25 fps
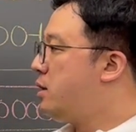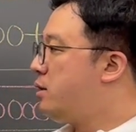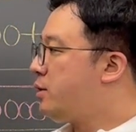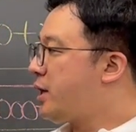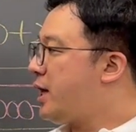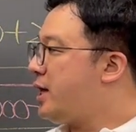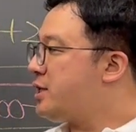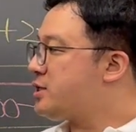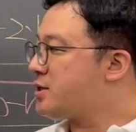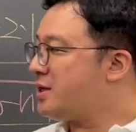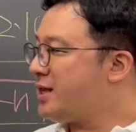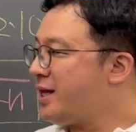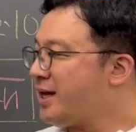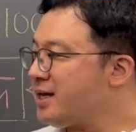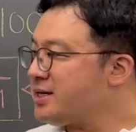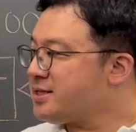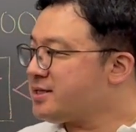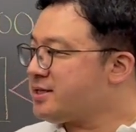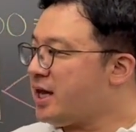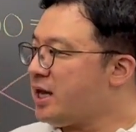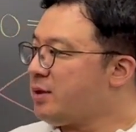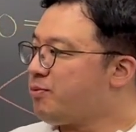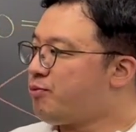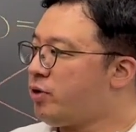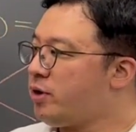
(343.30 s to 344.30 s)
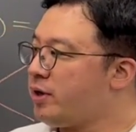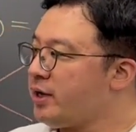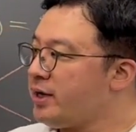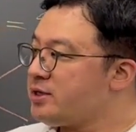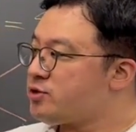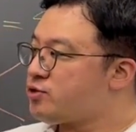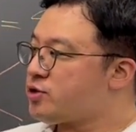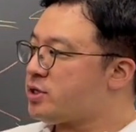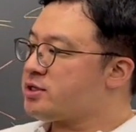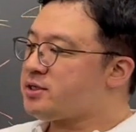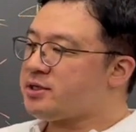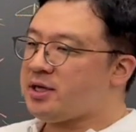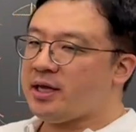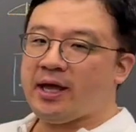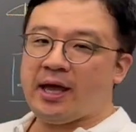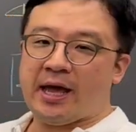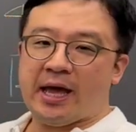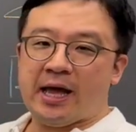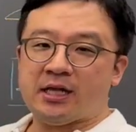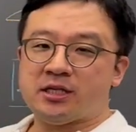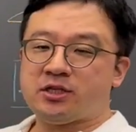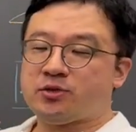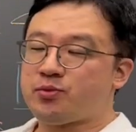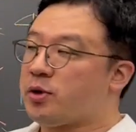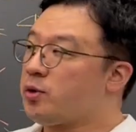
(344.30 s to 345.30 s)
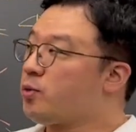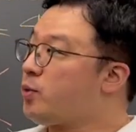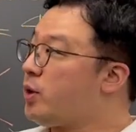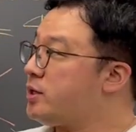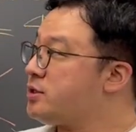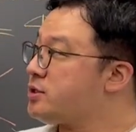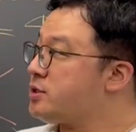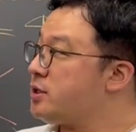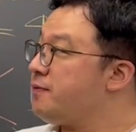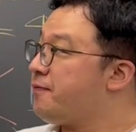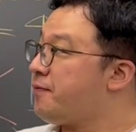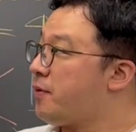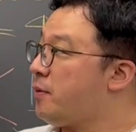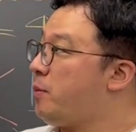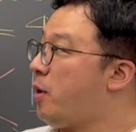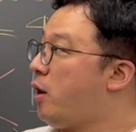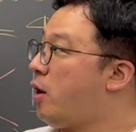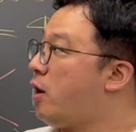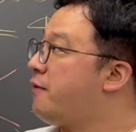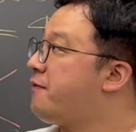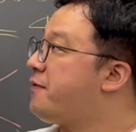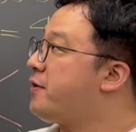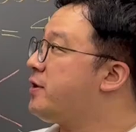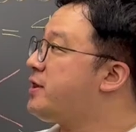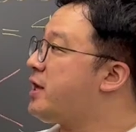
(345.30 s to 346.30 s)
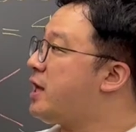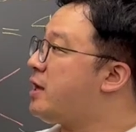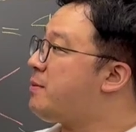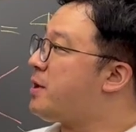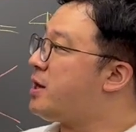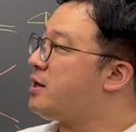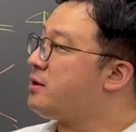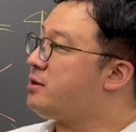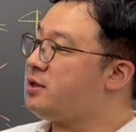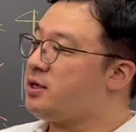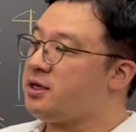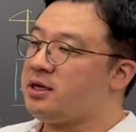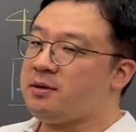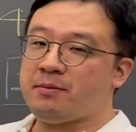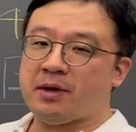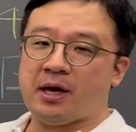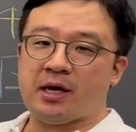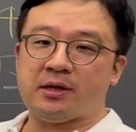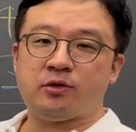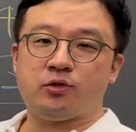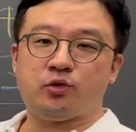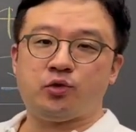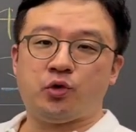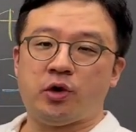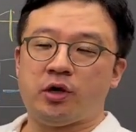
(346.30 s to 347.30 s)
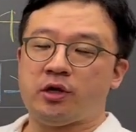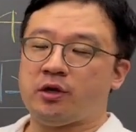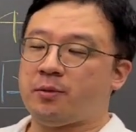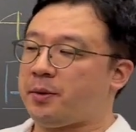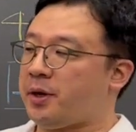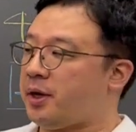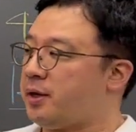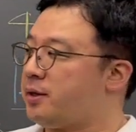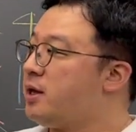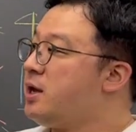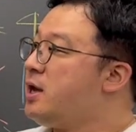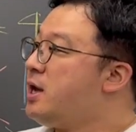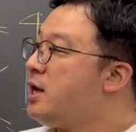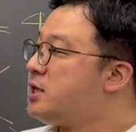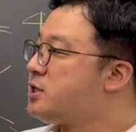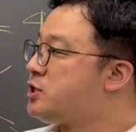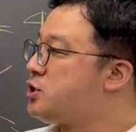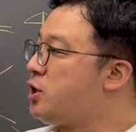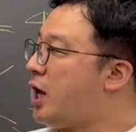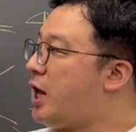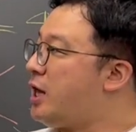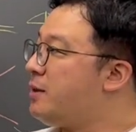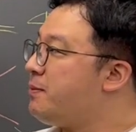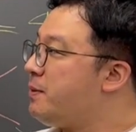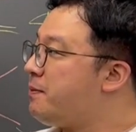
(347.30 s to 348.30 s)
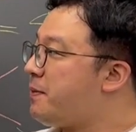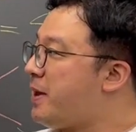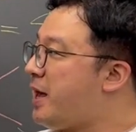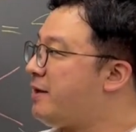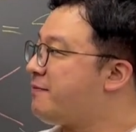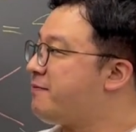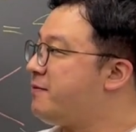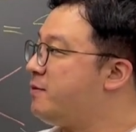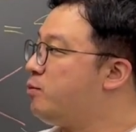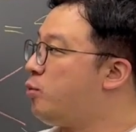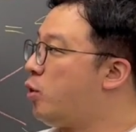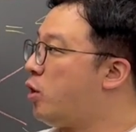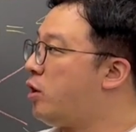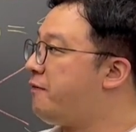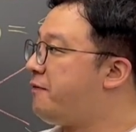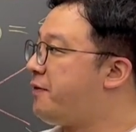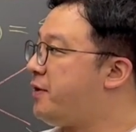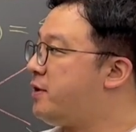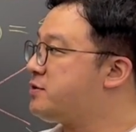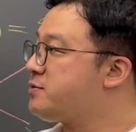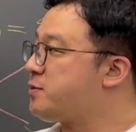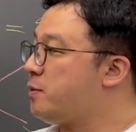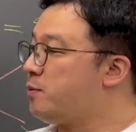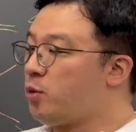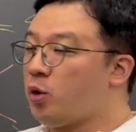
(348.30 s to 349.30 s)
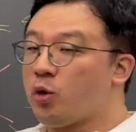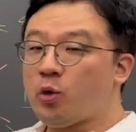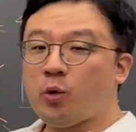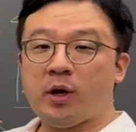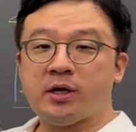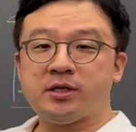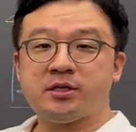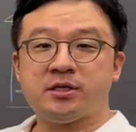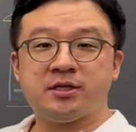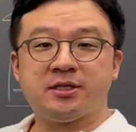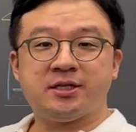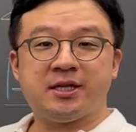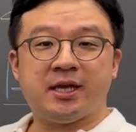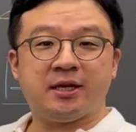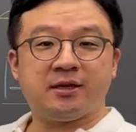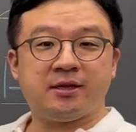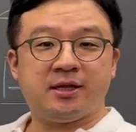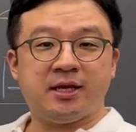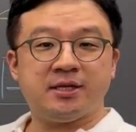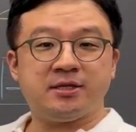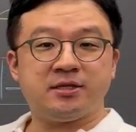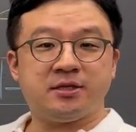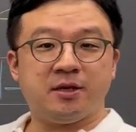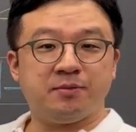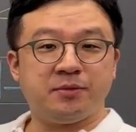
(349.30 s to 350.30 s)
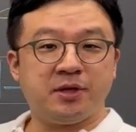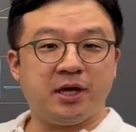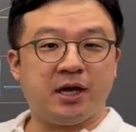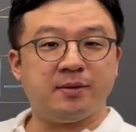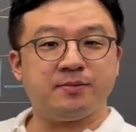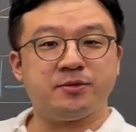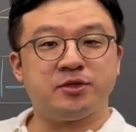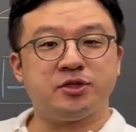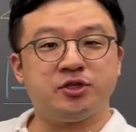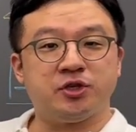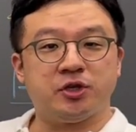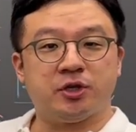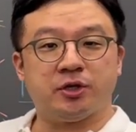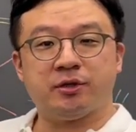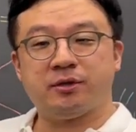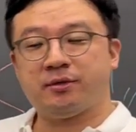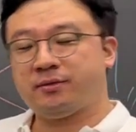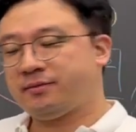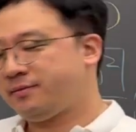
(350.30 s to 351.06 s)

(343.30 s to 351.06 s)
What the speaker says: Okay, so like I said, pretty interesting algebra question from Harvard MIT math tournament. So I'll be back with more videos for more questions like this sometime soon.